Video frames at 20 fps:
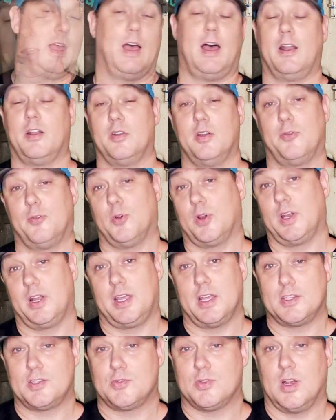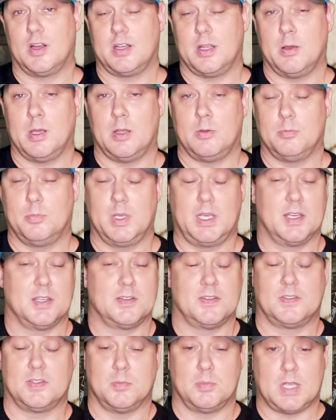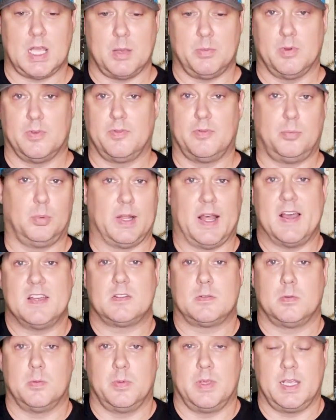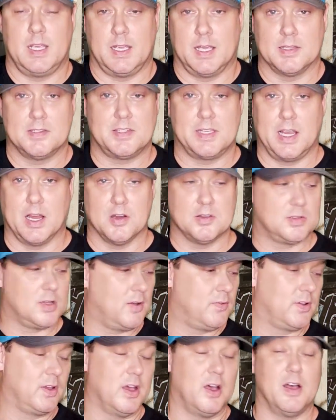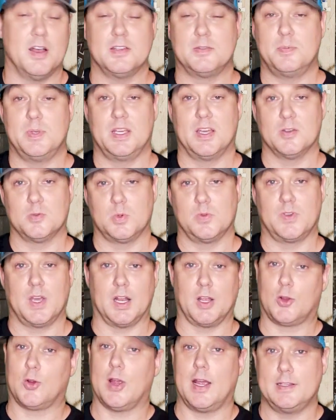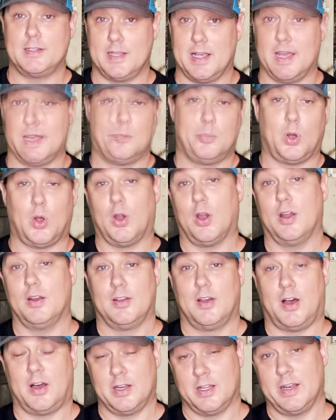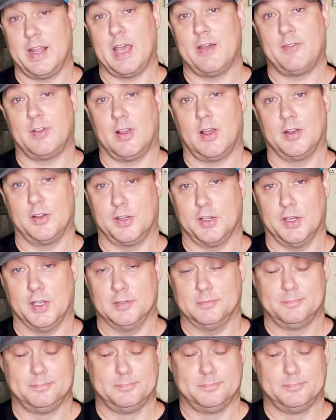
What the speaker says: I don't know if we're gonna get struck down because of some type of blasphemy against the airsoft gods because we've got a Krytac part on an Avalon gun.